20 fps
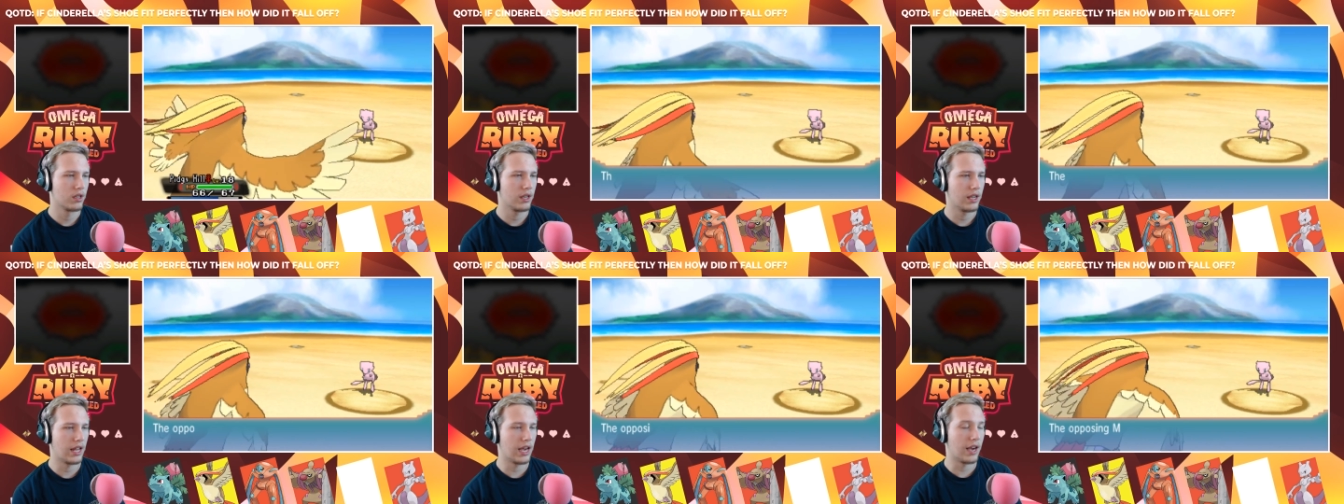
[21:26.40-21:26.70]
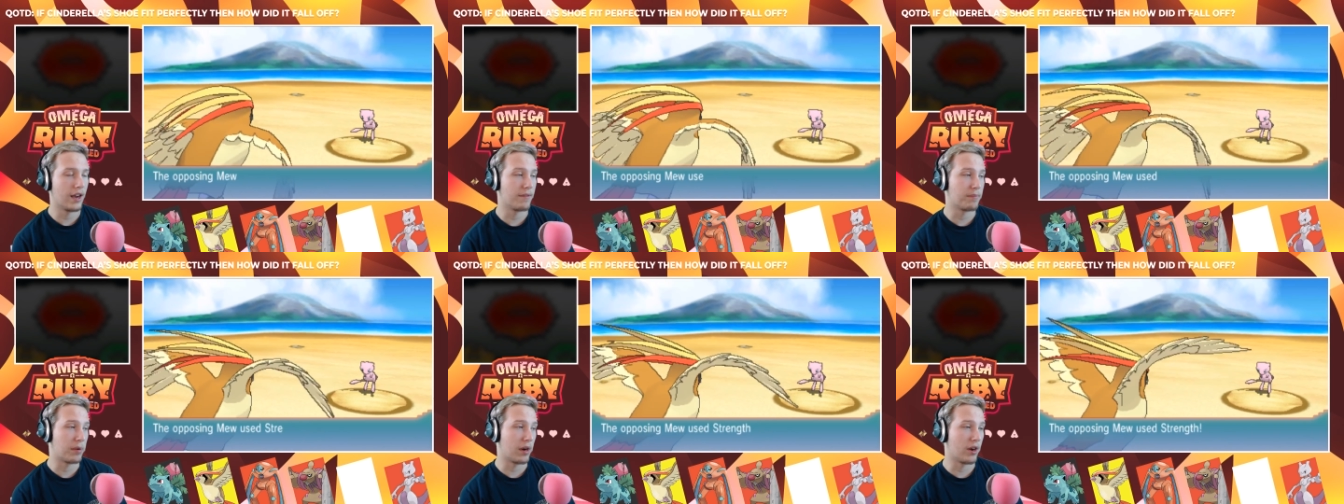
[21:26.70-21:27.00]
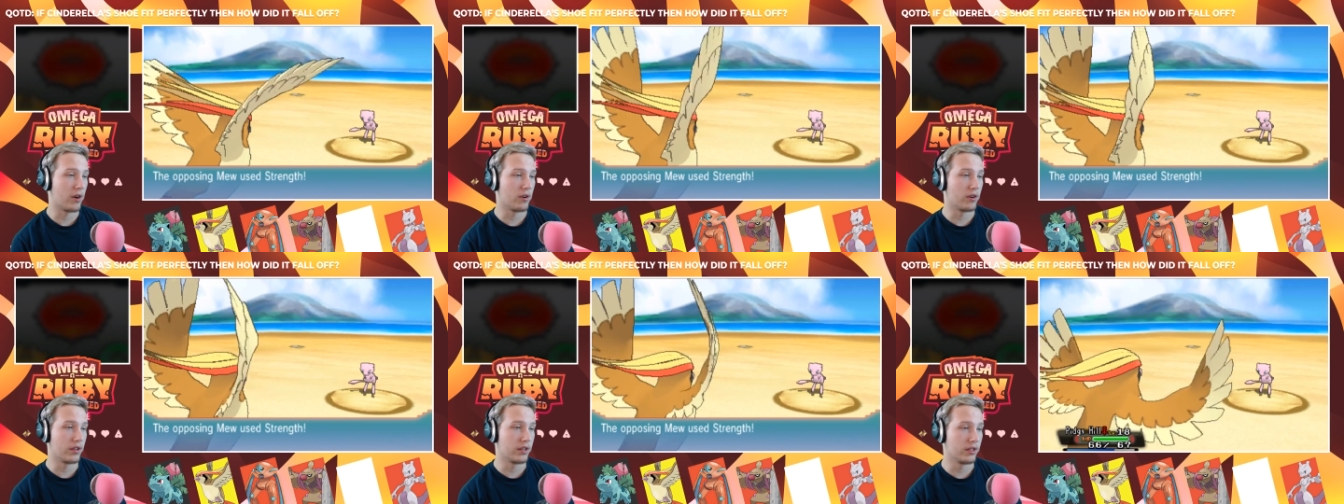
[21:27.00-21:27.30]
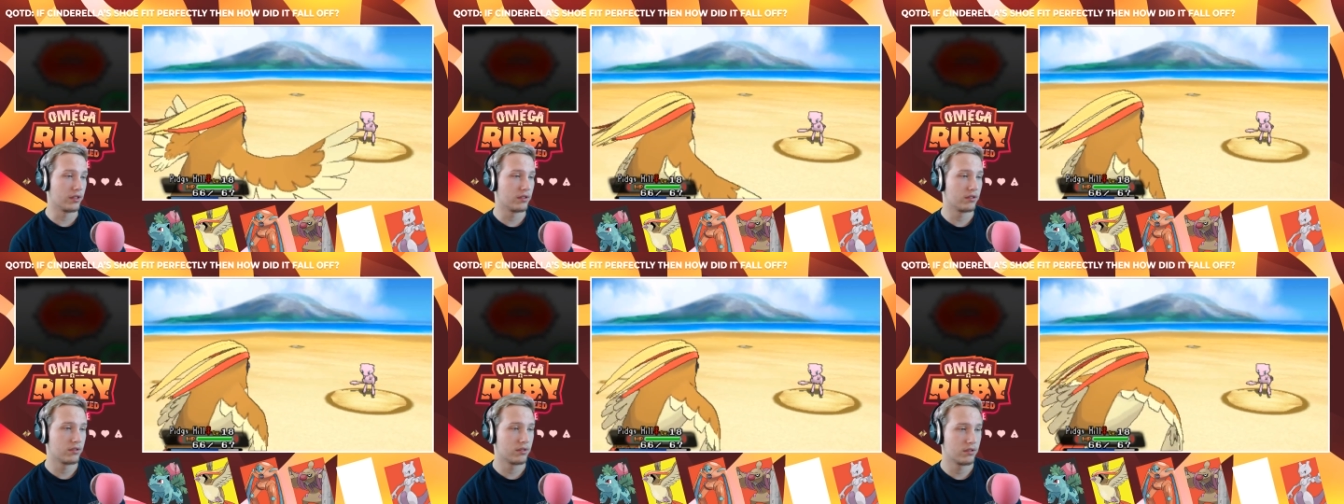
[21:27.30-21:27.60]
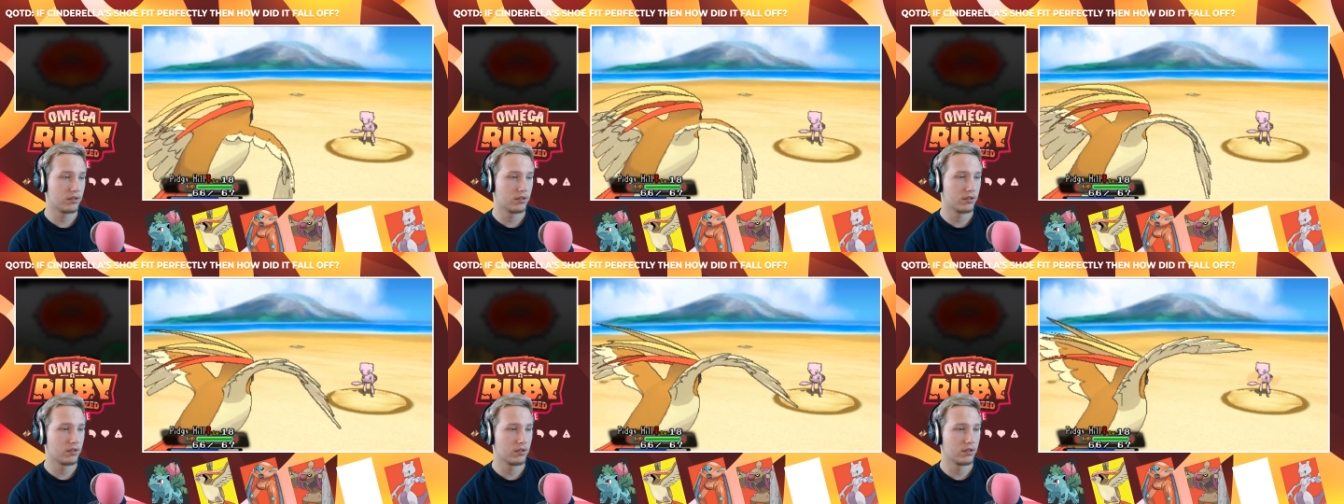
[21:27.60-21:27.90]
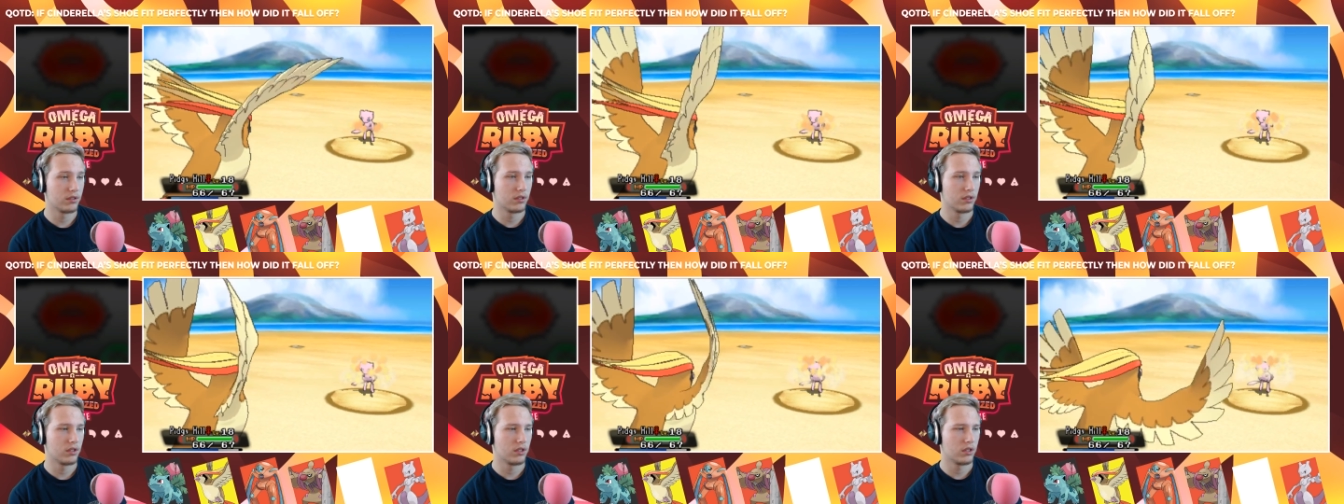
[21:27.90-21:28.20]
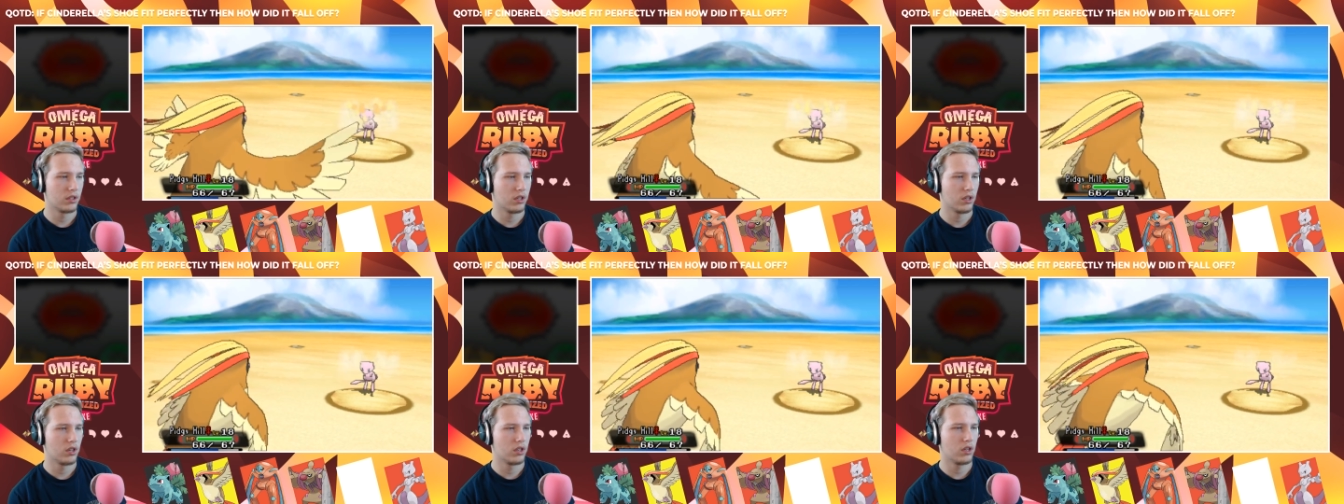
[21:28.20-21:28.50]
And I have priority.
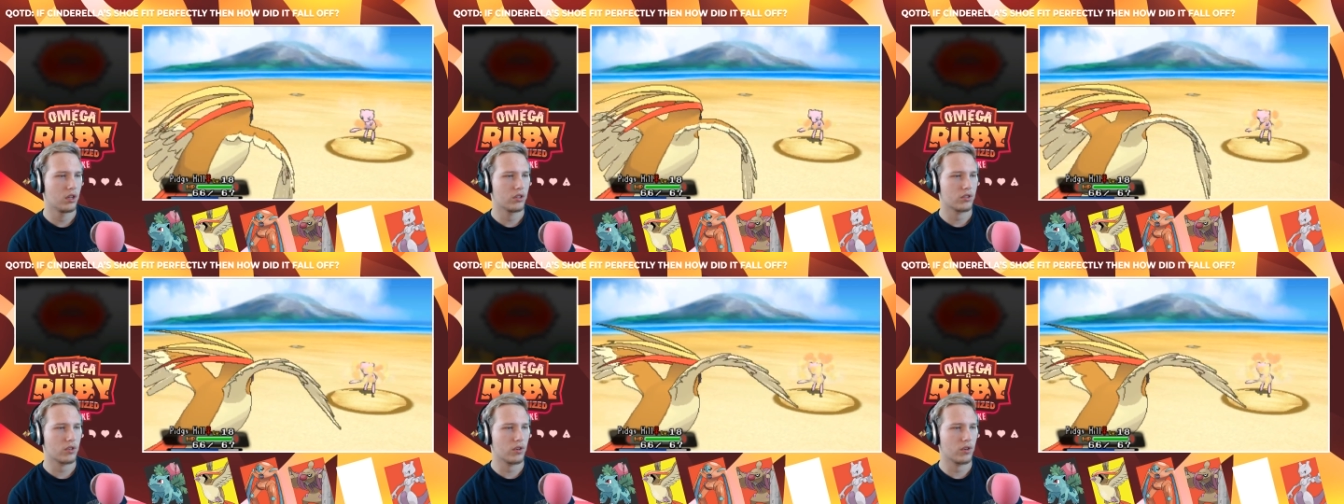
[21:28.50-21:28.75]
It's